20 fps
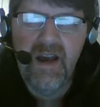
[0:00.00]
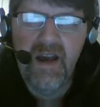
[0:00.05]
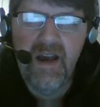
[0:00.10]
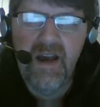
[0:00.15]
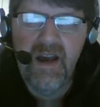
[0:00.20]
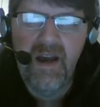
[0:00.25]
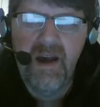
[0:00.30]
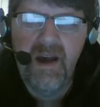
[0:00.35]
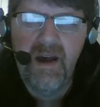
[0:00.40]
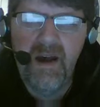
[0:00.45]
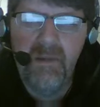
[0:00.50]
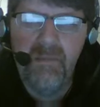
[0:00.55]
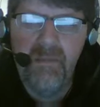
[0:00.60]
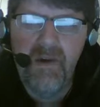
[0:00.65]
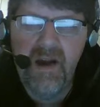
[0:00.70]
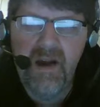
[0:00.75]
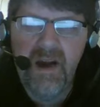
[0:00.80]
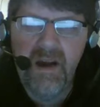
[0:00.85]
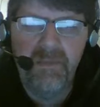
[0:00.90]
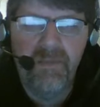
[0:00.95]

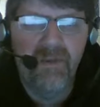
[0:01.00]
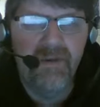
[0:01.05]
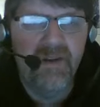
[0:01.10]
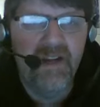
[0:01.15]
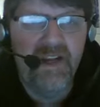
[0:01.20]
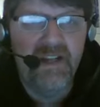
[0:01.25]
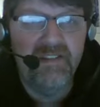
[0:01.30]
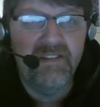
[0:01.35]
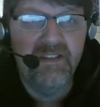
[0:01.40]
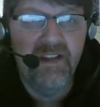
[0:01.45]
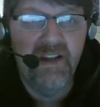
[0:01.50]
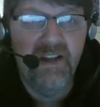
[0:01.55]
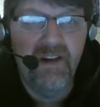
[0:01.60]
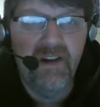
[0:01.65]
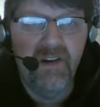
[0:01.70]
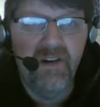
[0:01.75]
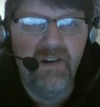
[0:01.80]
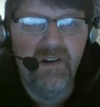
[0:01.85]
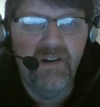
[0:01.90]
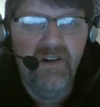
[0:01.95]
a couple of days
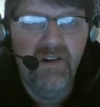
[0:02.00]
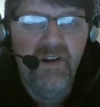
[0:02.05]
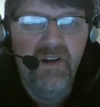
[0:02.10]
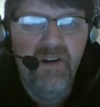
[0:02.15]
later,